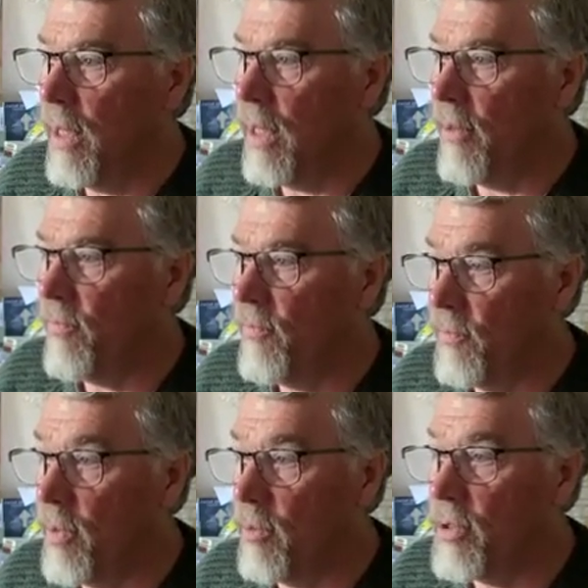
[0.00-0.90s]

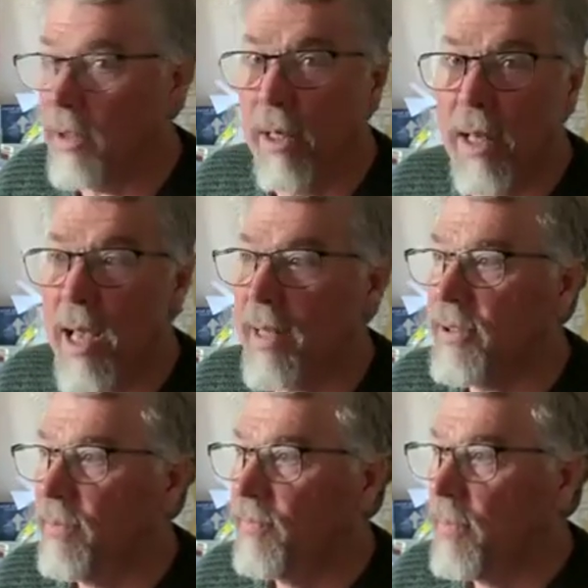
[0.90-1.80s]
It was a
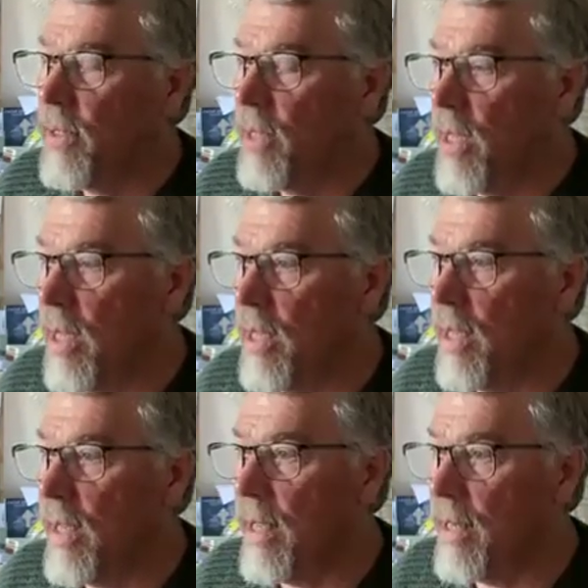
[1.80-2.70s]
lot,
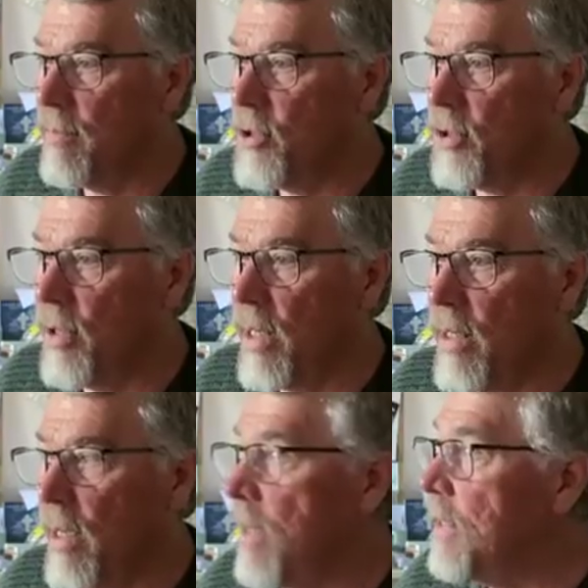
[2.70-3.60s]
and I'm sure
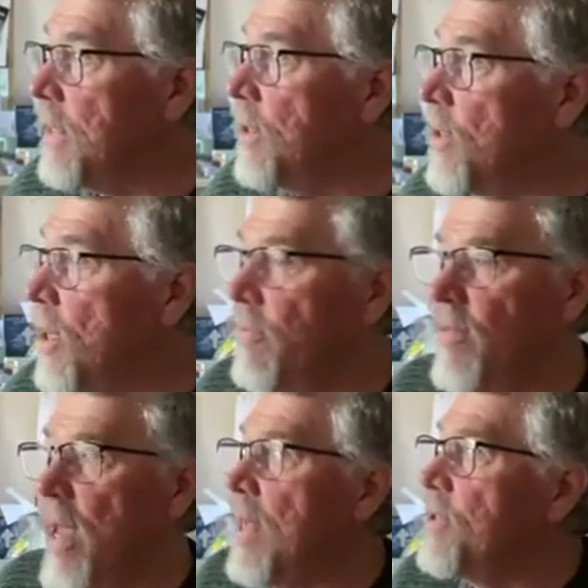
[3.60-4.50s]
I needed all
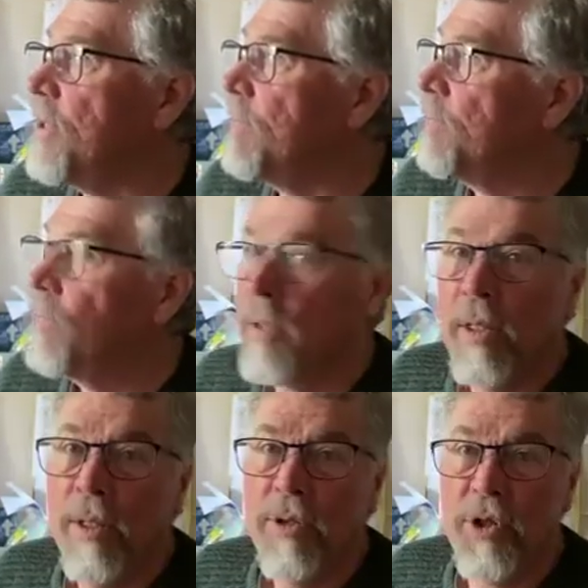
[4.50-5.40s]
of that. And
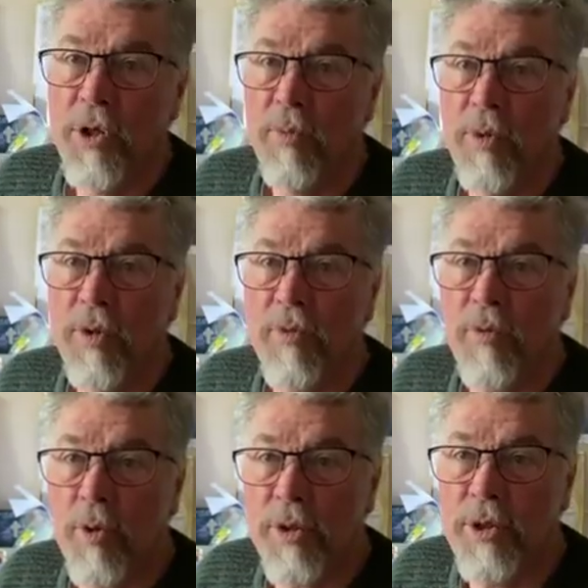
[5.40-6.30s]
the new moon,
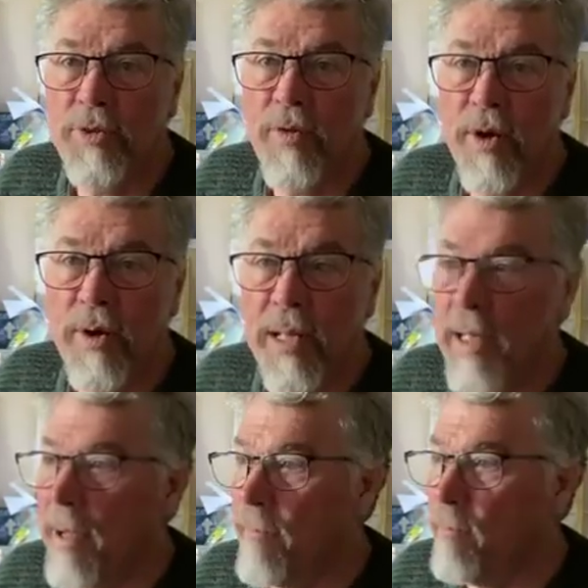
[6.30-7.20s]
of course, is
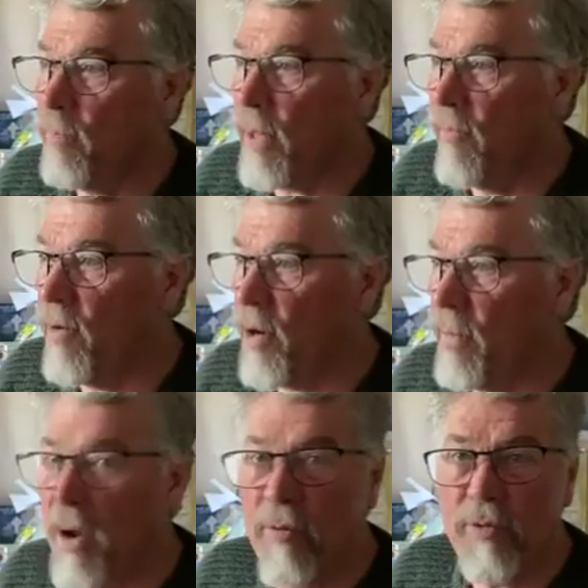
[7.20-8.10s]
a
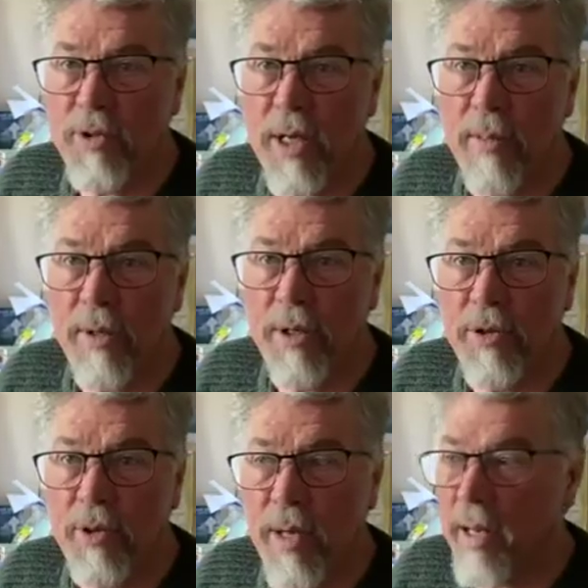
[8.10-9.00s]
very powerful time.
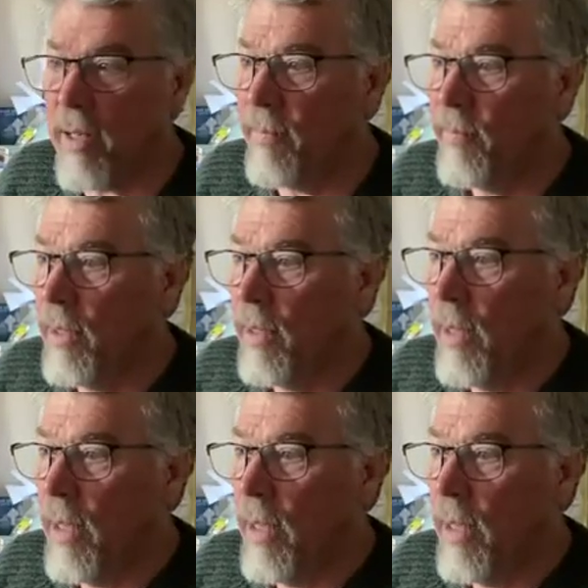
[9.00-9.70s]
Hello, Joanna.